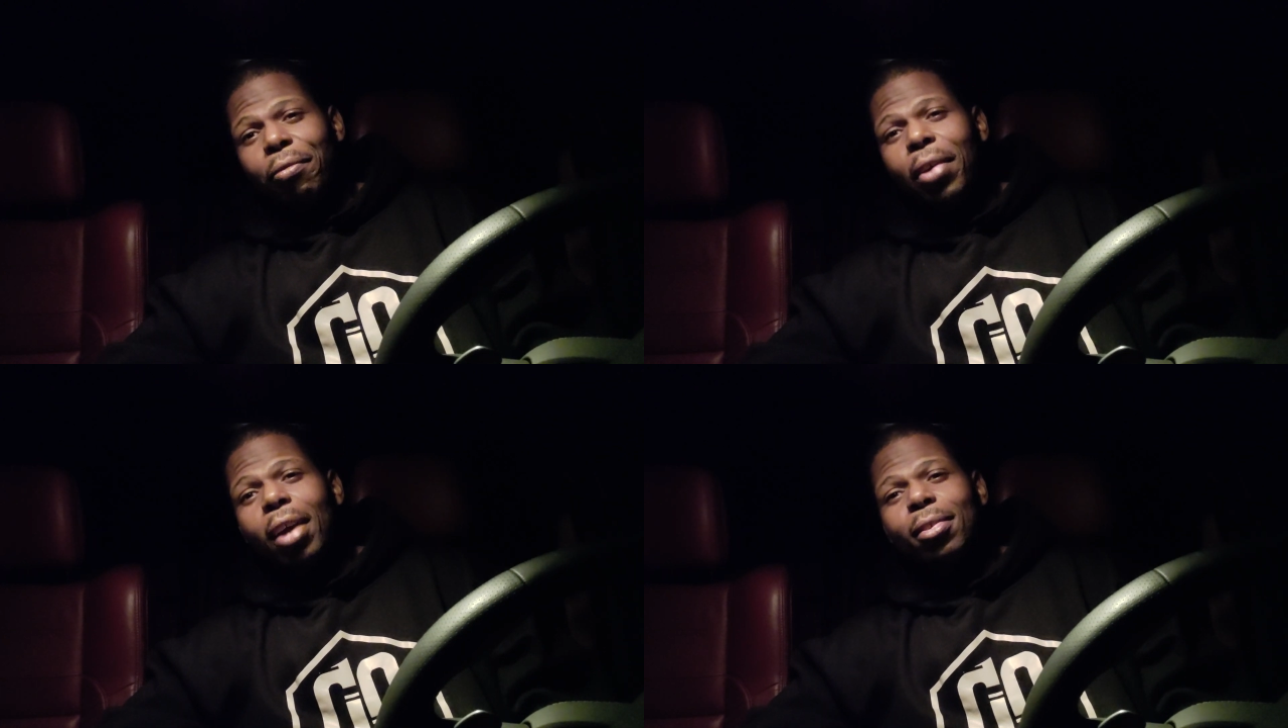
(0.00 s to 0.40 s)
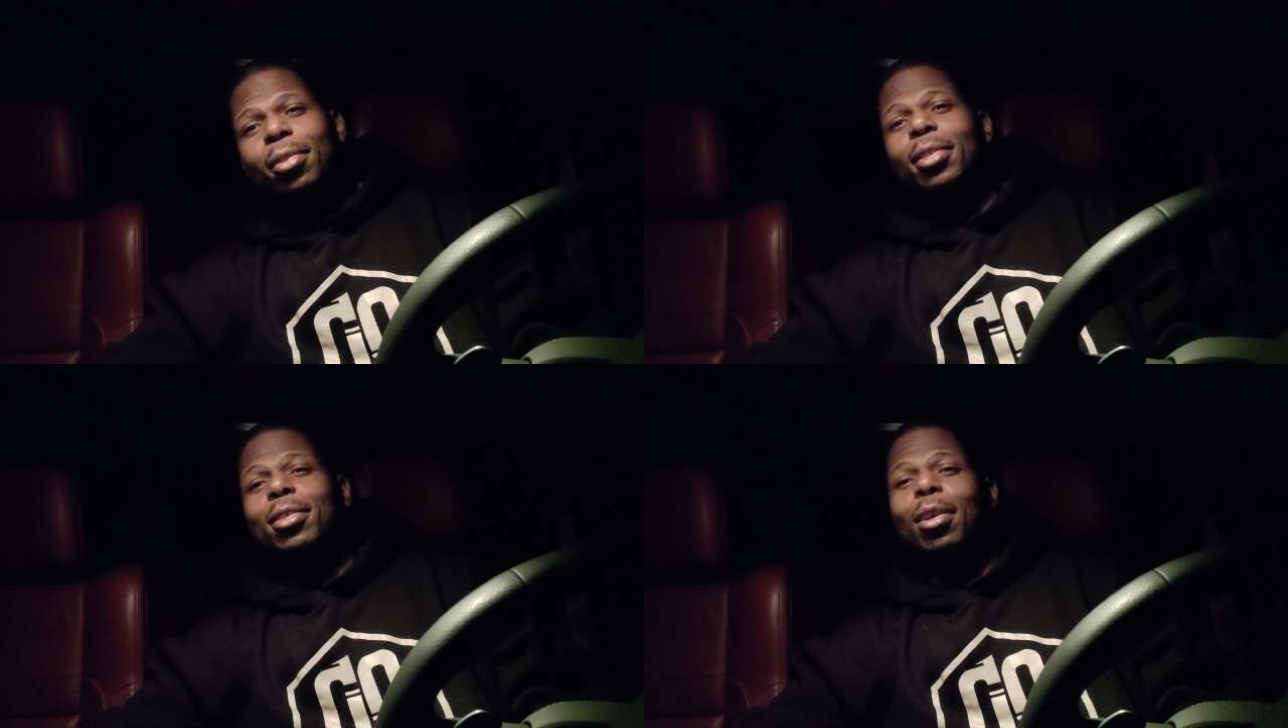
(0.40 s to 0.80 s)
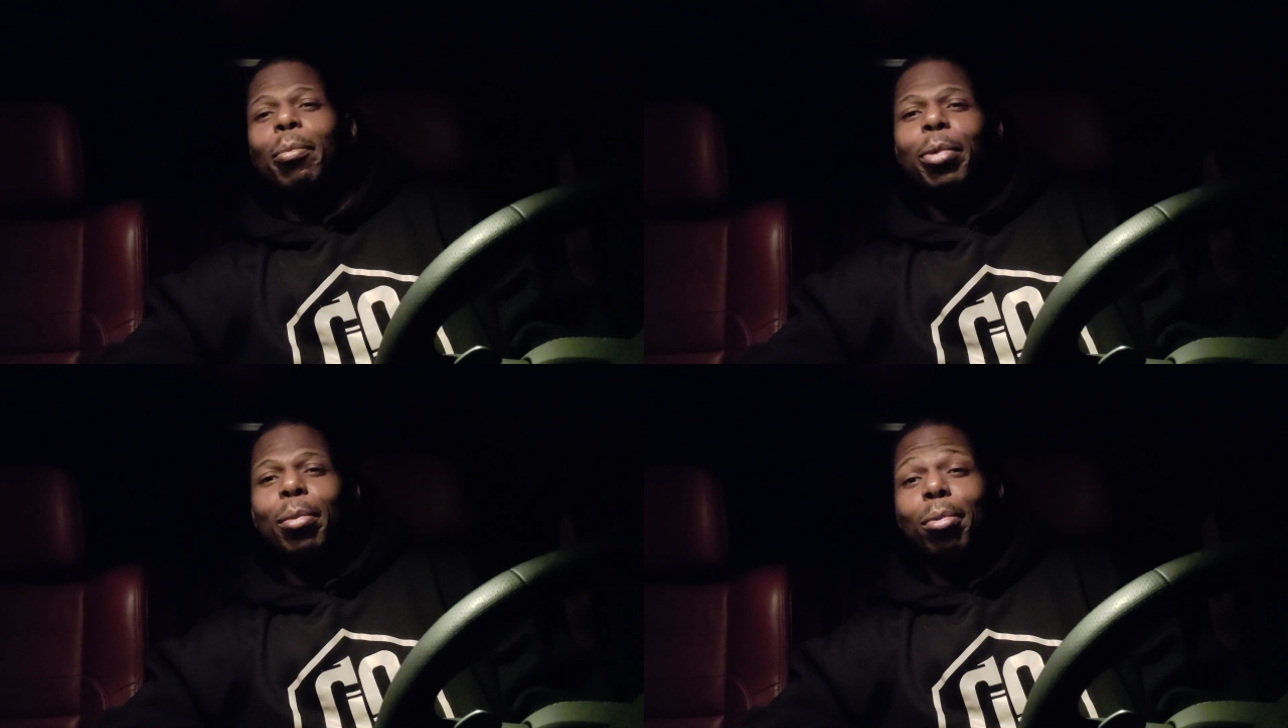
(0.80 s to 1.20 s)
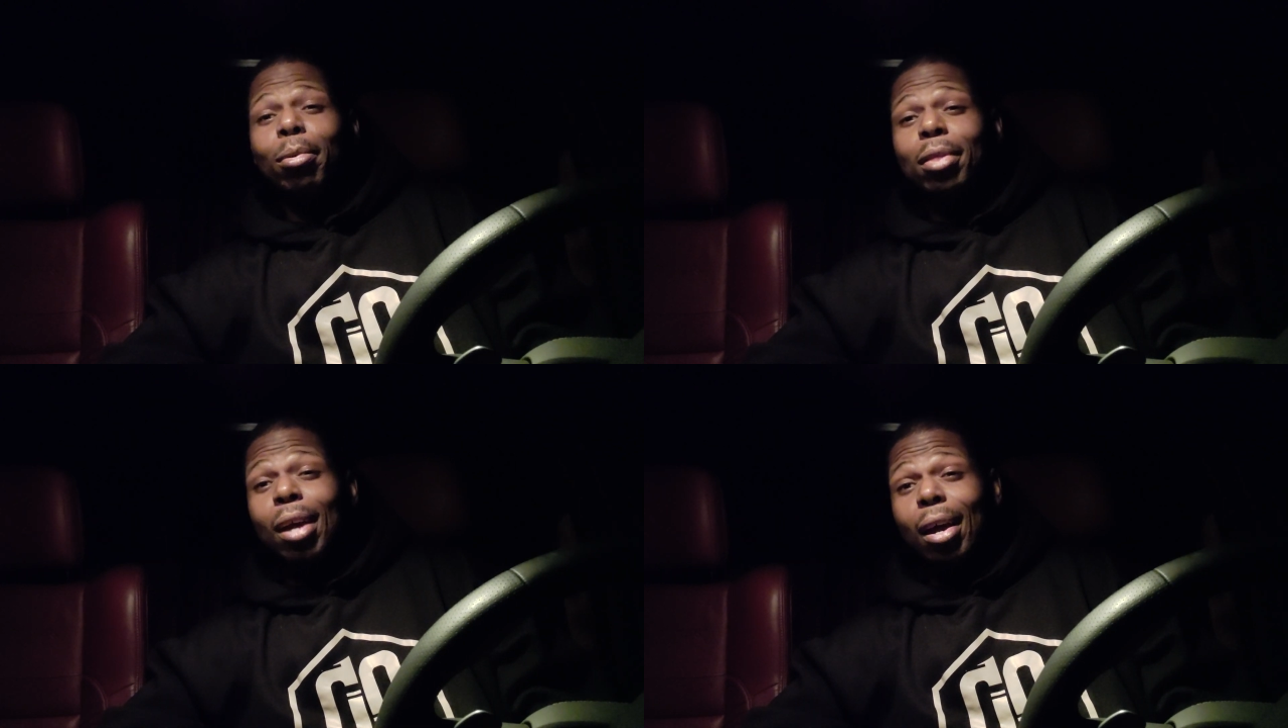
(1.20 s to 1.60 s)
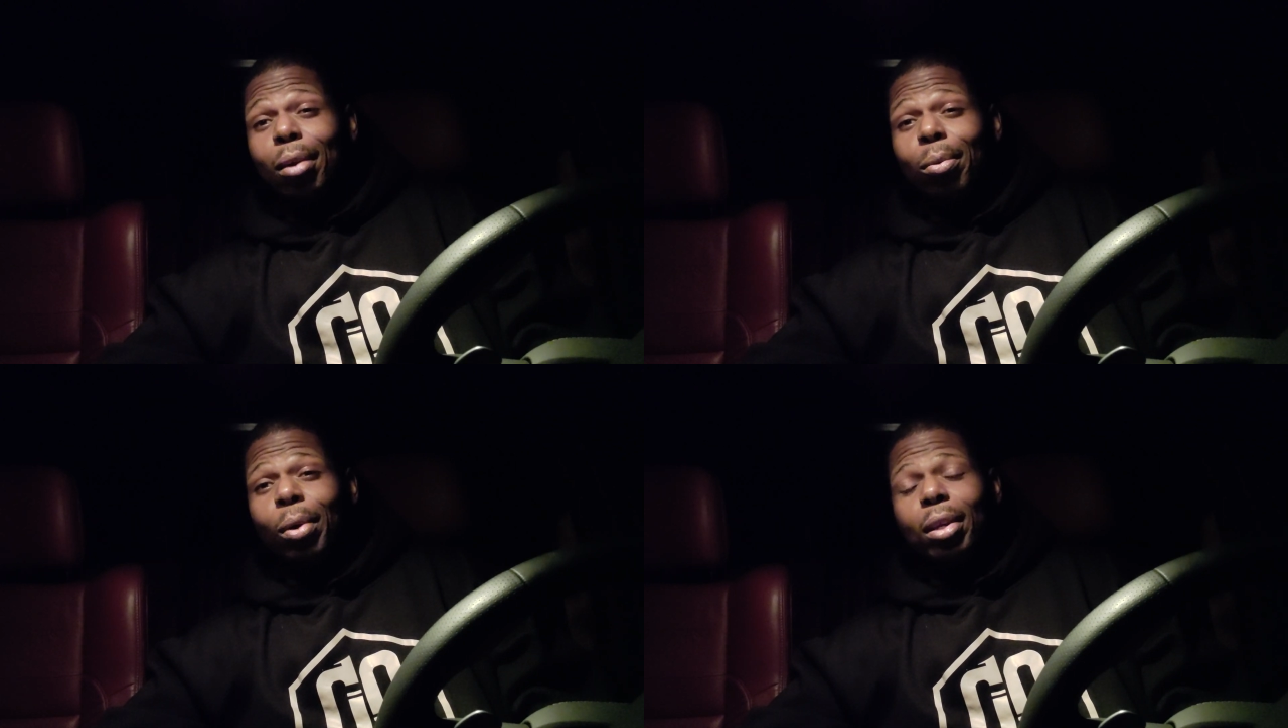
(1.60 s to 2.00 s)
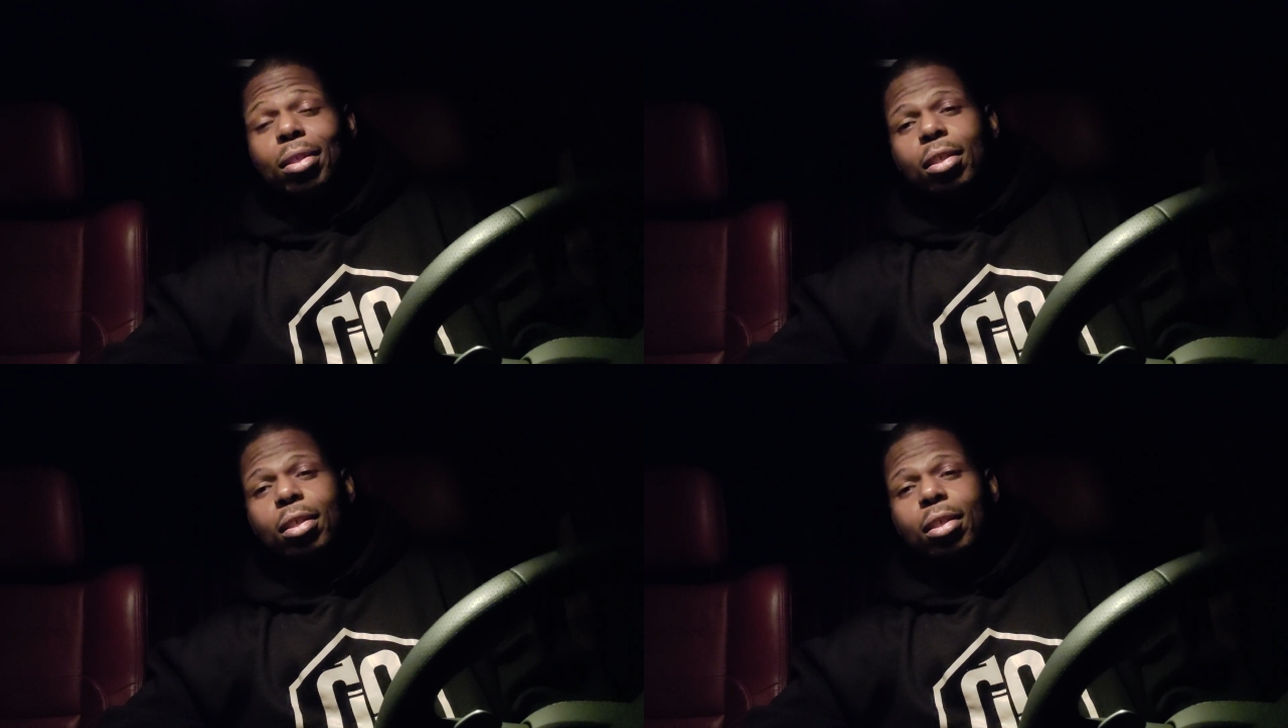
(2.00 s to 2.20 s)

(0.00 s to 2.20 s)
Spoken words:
faster than some people thought it was.